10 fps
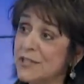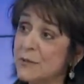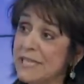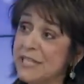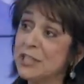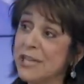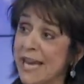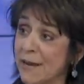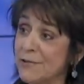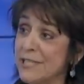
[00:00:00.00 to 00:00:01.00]
So each
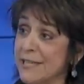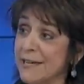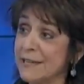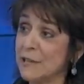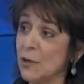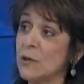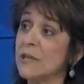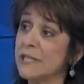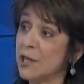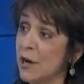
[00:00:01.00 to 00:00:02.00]
county has local
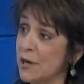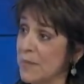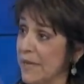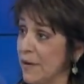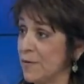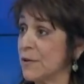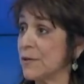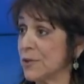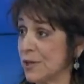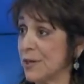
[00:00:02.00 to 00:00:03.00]
autonomy over
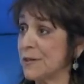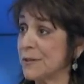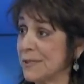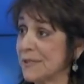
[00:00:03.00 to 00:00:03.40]
those dollars,